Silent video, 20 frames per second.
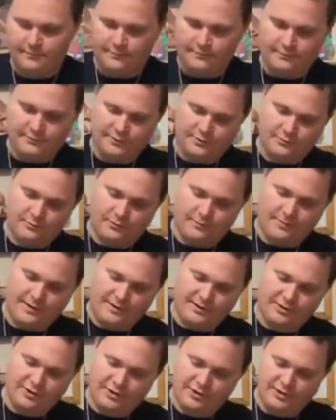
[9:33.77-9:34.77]
Just want to
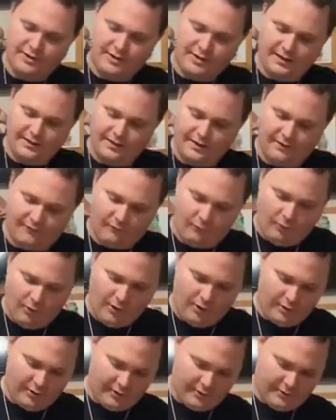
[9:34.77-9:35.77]
make sure you got enough
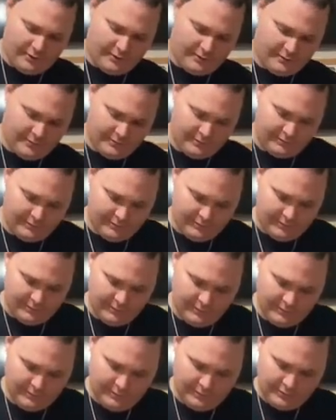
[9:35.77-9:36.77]
water
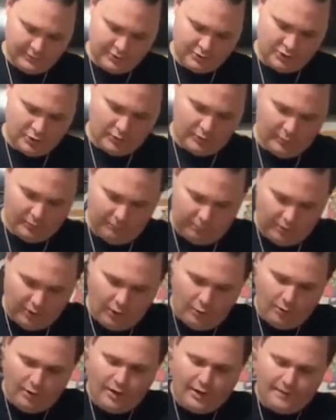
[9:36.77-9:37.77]
to so it'll
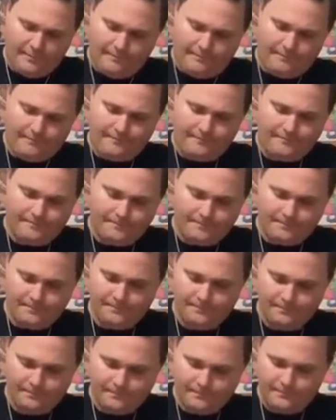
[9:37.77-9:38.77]
blow up.
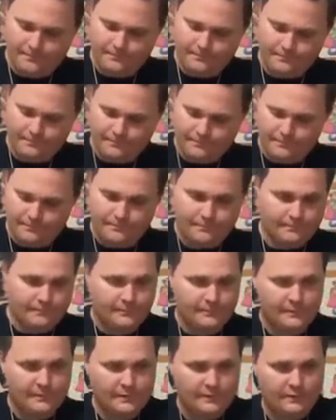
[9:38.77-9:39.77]

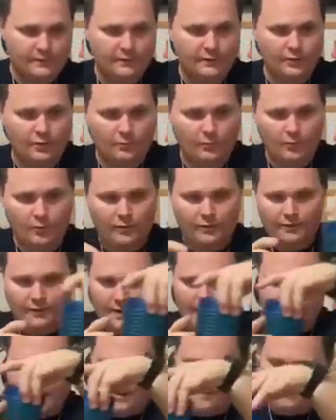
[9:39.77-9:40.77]
A little more than
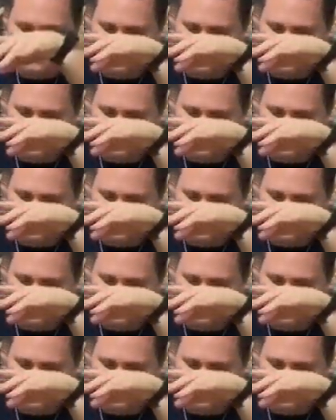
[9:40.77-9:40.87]
that.